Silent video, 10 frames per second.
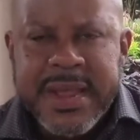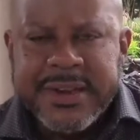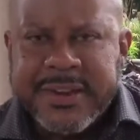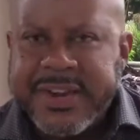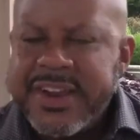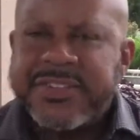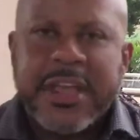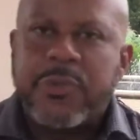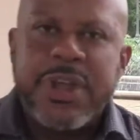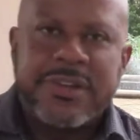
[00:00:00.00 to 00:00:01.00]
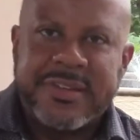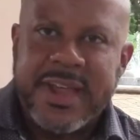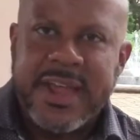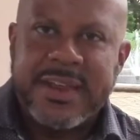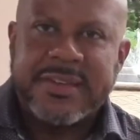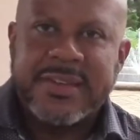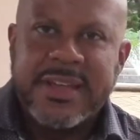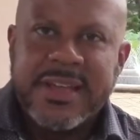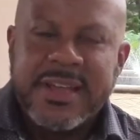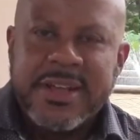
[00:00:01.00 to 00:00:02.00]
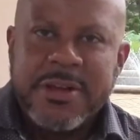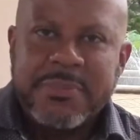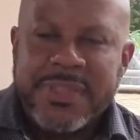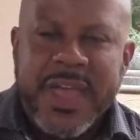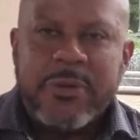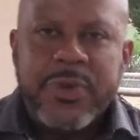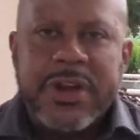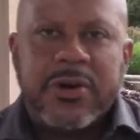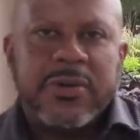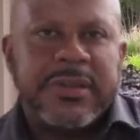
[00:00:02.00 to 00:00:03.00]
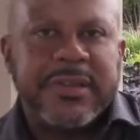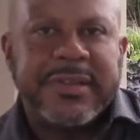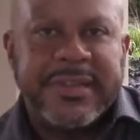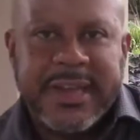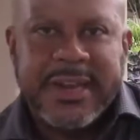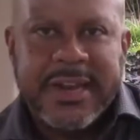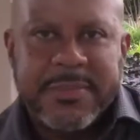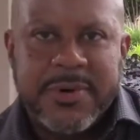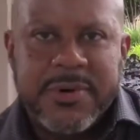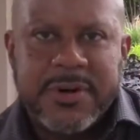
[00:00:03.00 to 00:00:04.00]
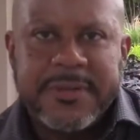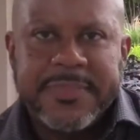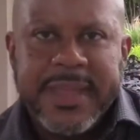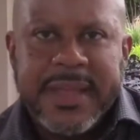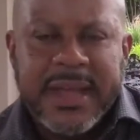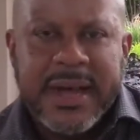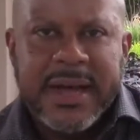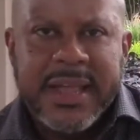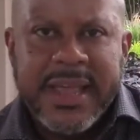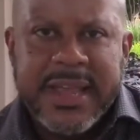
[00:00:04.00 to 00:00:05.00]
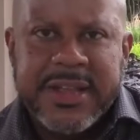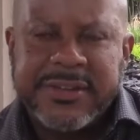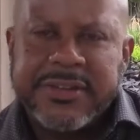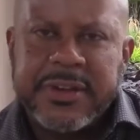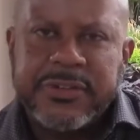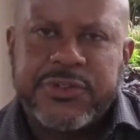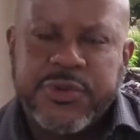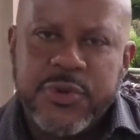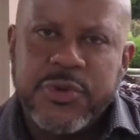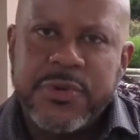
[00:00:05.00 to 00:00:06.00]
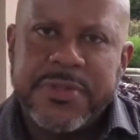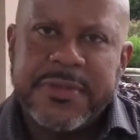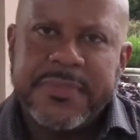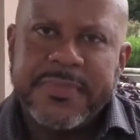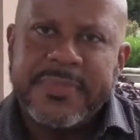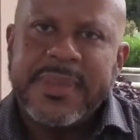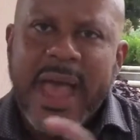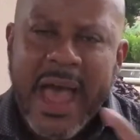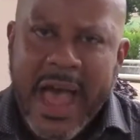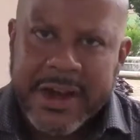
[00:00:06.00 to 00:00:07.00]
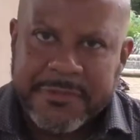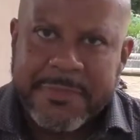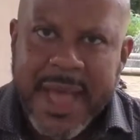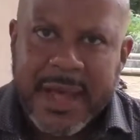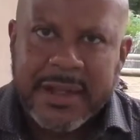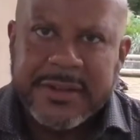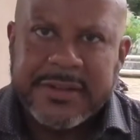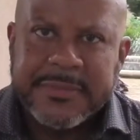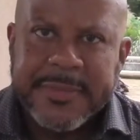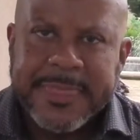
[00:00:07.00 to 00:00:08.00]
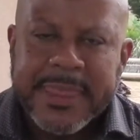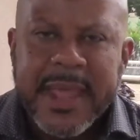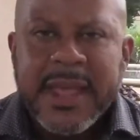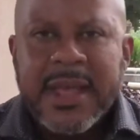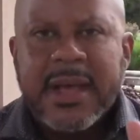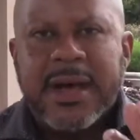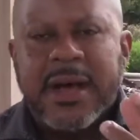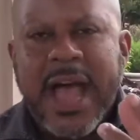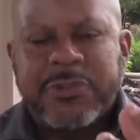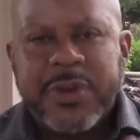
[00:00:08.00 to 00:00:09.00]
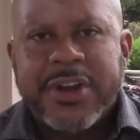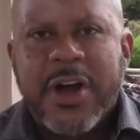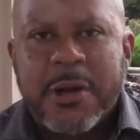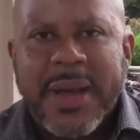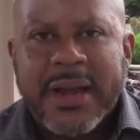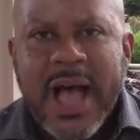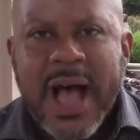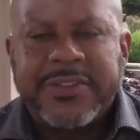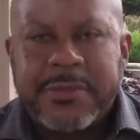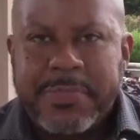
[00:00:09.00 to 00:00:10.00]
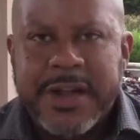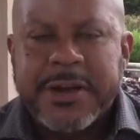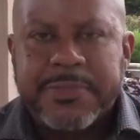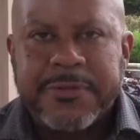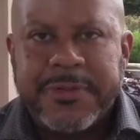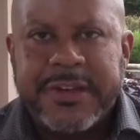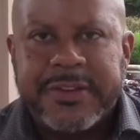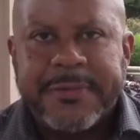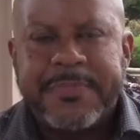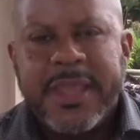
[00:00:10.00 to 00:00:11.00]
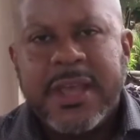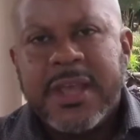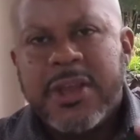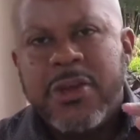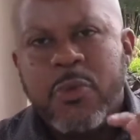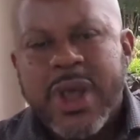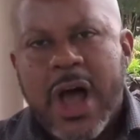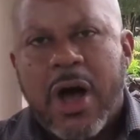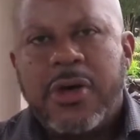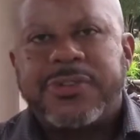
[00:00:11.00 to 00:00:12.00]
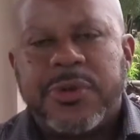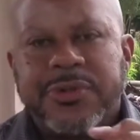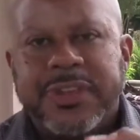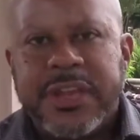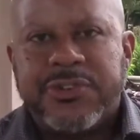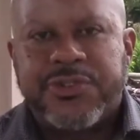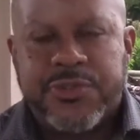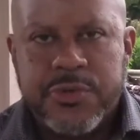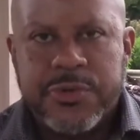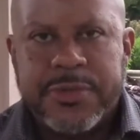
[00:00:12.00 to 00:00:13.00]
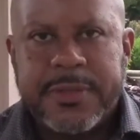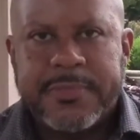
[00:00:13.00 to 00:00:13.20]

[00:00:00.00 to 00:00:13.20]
to teach that we are saints, but that we don't sin anymore, is truth out of balance. As we talk about God's abundant provision, we also see a truth